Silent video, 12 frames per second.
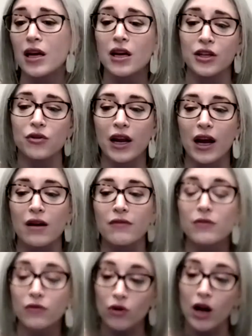You could have a
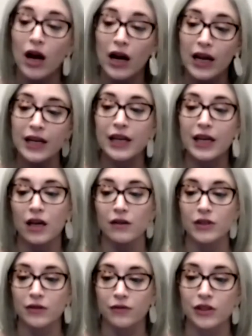variety of
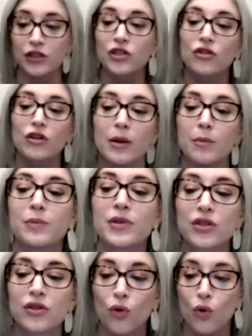different
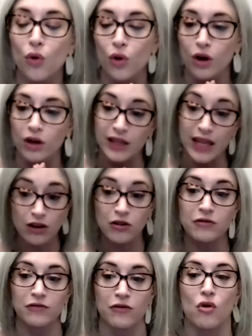scripts or letter
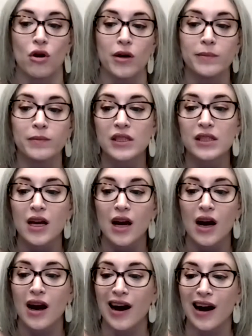forms.
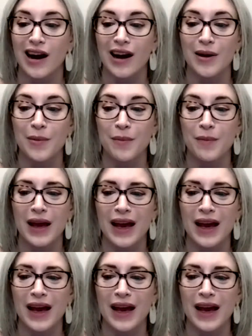And